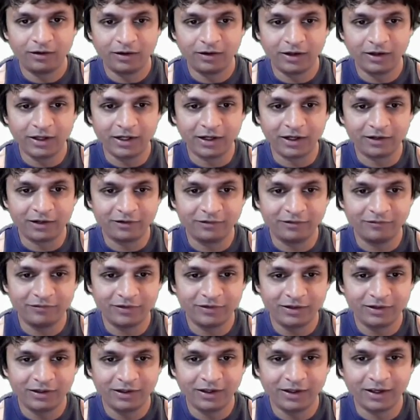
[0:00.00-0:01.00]

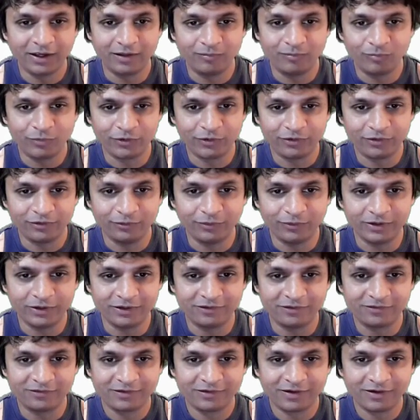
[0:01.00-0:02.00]
activity and put the
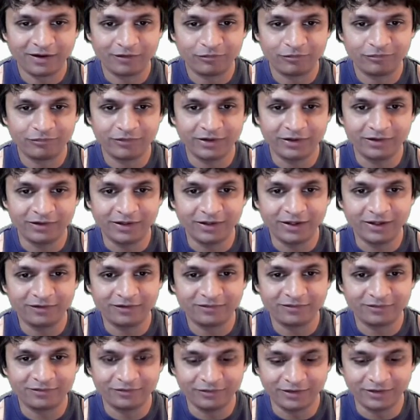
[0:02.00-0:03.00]
word stuff in there
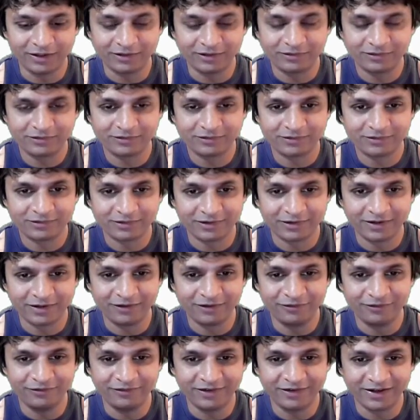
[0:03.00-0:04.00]
so that I
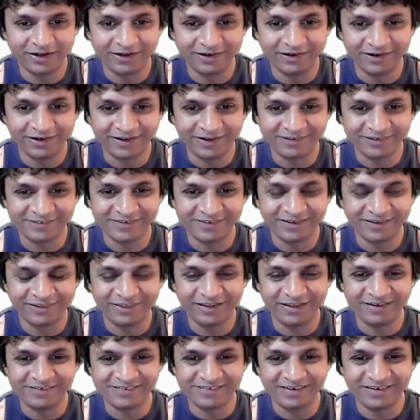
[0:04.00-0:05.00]
could recognize that
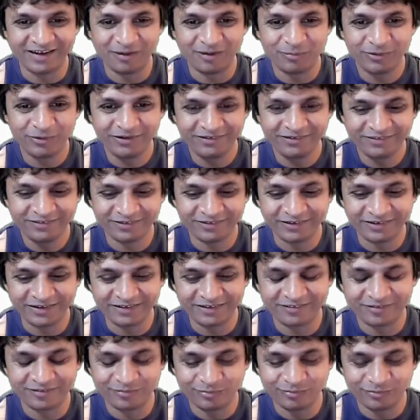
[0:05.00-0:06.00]
things that happened. So
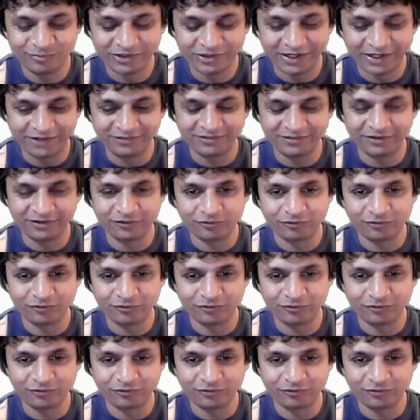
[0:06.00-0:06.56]
let's change this